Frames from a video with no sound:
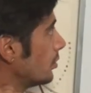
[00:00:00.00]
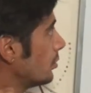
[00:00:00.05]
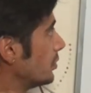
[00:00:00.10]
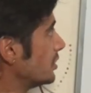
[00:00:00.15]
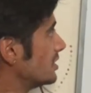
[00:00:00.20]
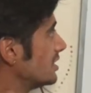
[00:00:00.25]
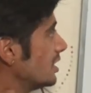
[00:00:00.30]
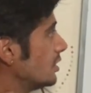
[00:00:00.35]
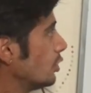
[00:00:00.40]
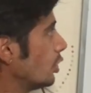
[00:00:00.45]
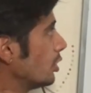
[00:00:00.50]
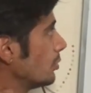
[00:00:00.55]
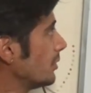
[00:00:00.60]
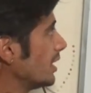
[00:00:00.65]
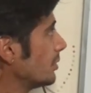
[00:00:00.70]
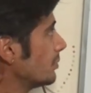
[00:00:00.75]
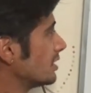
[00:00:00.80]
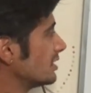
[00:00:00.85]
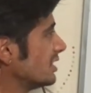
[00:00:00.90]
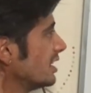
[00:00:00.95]
which did not
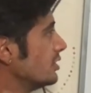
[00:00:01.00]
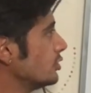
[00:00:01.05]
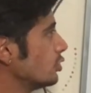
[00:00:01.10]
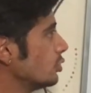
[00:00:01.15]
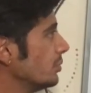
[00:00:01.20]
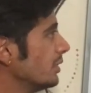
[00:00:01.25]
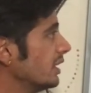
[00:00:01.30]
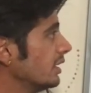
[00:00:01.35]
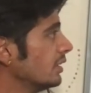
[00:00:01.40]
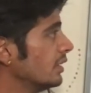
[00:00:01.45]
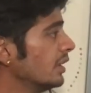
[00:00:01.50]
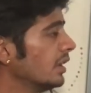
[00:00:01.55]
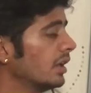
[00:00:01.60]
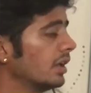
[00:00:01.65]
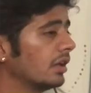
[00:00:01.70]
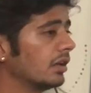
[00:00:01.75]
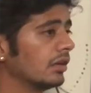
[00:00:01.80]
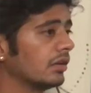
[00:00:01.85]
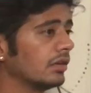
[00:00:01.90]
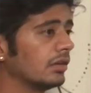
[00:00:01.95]
make much sense to
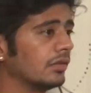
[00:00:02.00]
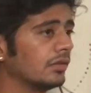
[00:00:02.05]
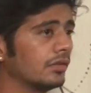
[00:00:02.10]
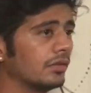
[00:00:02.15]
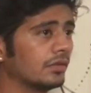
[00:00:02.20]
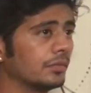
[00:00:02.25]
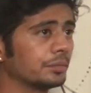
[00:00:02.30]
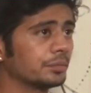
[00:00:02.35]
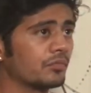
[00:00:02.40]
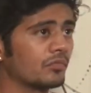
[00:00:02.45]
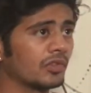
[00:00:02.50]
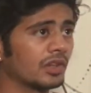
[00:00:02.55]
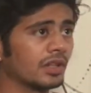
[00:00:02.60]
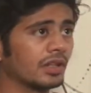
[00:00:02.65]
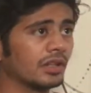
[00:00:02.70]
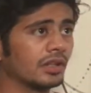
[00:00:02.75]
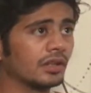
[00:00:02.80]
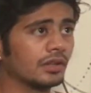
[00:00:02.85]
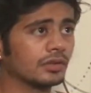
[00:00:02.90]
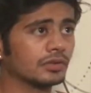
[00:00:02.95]

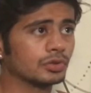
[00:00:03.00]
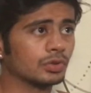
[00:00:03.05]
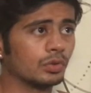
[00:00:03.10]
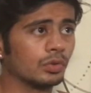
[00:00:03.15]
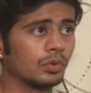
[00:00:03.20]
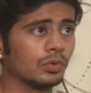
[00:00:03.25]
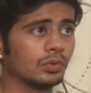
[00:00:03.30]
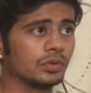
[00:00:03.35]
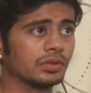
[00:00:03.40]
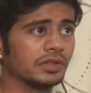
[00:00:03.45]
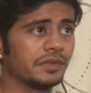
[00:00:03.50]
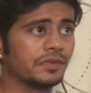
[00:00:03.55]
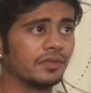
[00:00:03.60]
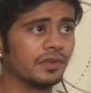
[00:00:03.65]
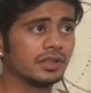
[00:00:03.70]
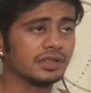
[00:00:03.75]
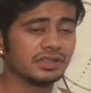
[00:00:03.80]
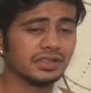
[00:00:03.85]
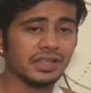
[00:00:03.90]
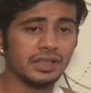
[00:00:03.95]
me. So the
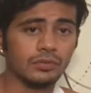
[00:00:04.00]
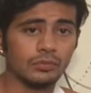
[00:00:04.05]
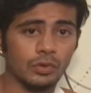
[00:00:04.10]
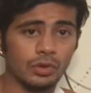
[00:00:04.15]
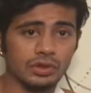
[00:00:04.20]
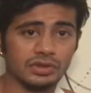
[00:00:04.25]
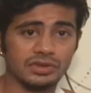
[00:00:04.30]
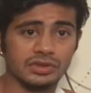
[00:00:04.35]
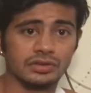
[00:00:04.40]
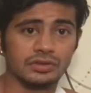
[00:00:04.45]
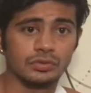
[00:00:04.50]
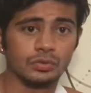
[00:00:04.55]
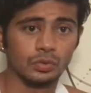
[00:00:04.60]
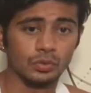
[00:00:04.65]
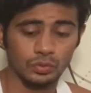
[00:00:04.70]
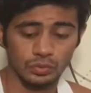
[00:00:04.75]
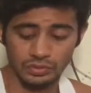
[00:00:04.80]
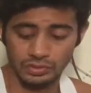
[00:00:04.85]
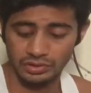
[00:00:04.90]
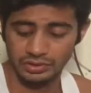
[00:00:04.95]
first thing was
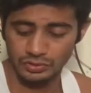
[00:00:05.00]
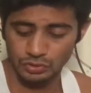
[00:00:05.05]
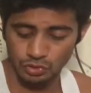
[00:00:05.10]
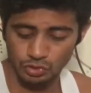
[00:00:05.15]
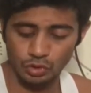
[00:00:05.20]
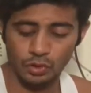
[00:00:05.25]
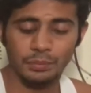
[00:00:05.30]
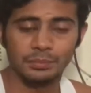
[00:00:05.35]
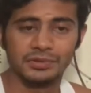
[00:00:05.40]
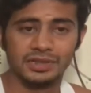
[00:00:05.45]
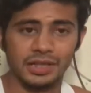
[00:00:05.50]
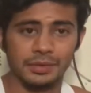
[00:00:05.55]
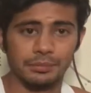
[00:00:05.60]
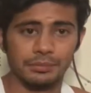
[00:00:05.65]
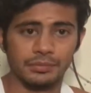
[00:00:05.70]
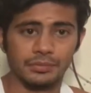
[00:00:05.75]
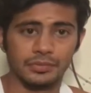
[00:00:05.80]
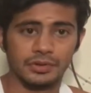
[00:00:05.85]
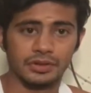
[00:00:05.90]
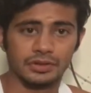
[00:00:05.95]
to stop
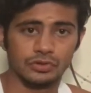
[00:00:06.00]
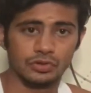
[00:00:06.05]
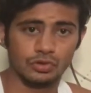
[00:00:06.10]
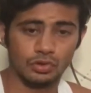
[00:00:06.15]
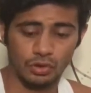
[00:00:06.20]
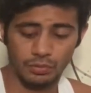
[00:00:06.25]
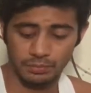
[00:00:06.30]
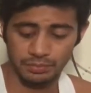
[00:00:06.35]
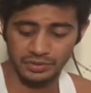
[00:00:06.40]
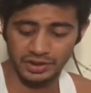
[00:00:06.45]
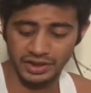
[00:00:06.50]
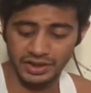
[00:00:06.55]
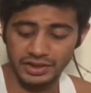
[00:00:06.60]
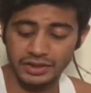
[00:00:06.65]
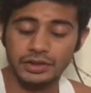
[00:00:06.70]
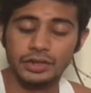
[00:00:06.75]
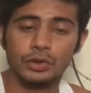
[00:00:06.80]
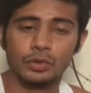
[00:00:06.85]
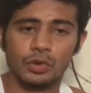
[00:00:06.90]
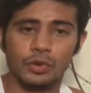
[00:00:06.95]

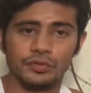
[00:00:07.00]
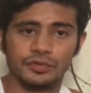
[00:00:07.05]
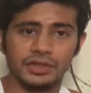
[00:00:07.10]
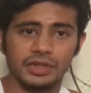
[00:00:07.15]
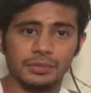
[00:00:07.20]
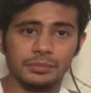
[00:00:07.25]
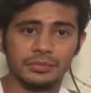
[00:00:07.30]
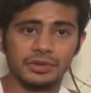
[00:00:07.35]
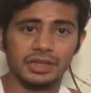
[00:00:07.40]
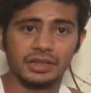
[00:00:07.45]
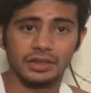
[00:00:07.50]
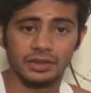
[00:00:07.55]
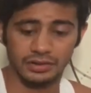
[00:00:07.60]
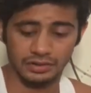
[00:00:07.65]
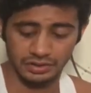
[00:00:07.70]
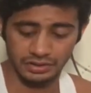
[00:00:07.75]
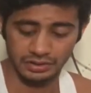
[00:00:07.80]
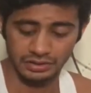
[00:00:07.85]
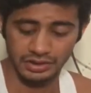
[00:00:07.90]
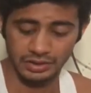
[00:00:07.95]
getting new of
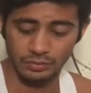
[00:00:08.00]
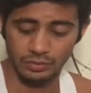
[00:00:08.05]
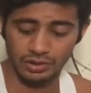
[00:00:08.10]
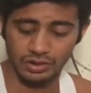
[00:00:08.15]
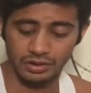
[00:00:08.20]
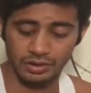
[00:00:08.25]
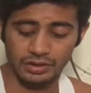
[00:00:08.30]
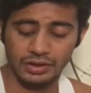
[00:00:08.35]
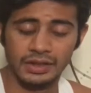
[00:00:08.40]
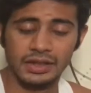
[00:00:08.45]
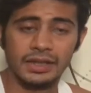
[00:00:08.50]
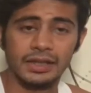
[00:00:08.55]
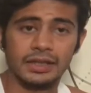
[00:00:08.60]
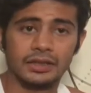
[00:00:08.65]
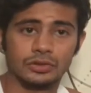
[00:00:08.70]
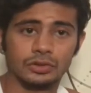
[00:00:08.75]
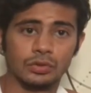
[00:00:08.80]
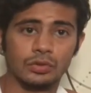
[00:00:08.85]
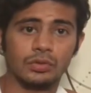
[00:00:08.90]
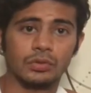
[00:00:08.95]
them. They were,
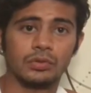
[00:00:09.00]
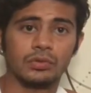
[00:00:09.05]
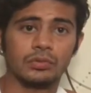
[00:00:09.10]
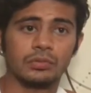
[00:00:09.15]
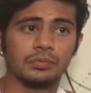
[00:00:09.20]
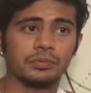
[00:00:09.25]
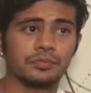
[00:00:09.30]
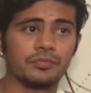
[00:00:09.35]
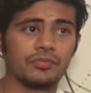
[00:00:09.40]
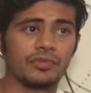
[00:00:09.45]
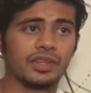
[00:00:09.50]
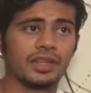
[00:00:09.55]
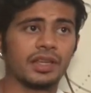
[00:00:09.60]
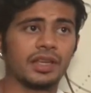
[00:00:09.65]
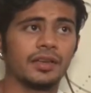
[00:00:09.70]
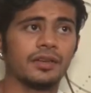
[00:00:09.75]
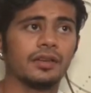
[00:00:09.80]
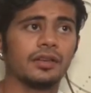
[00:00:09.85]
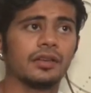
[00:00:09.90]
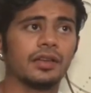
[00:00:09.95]
so
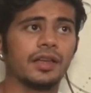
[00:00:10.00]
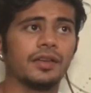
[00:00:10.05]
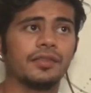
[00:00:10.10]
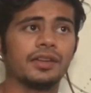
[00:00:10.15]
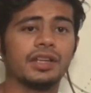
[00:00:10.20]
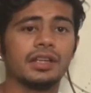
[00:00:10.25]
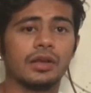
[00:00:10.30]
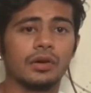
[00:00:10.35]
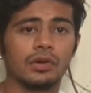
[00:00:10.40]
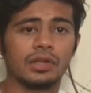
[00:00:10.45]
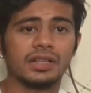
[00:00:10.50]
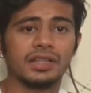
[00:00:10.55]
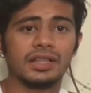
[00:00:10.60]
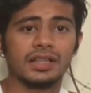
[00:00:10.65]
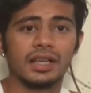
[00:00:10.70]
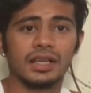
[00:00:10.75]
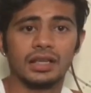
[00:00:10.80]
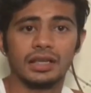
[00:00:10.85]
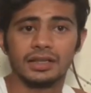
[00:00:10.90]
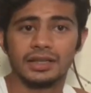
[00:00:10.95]
every now and
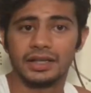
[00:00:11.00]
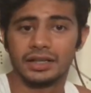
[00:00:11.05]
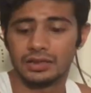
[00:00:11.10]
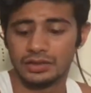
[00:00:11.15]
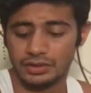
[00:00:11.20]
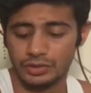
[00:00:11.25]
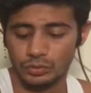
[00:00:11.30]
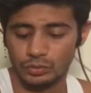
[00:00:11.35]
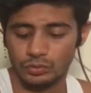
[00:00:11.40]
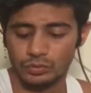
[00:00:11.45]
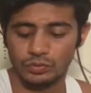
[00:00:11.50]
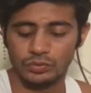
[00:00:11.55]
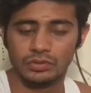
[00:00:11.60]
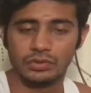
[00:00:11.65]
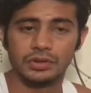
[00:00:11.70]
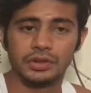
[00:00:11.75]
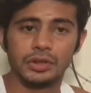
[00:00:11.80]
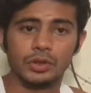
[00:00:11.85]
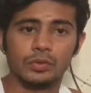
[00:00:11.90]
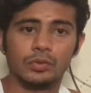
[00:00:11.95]
then I'll get a
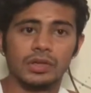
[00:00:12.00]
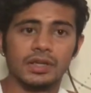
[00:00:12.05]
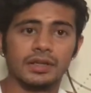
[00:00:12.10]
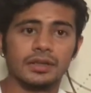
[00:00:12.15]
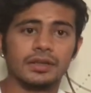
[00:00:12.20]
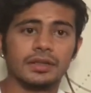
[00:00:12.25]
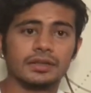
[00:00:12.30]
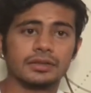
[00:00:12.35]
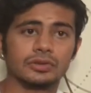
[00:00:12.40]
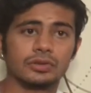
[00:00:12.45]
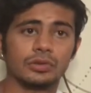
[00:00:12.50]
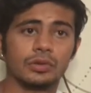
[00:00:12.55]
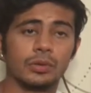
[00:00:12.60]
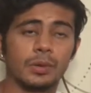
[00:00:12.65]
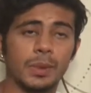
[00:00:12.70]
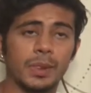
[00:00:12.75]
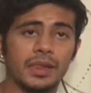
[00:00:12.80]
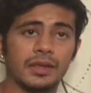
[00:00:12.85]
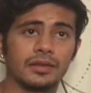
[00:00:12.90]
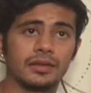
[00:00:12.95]
new one.
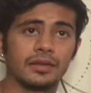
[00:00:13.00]
So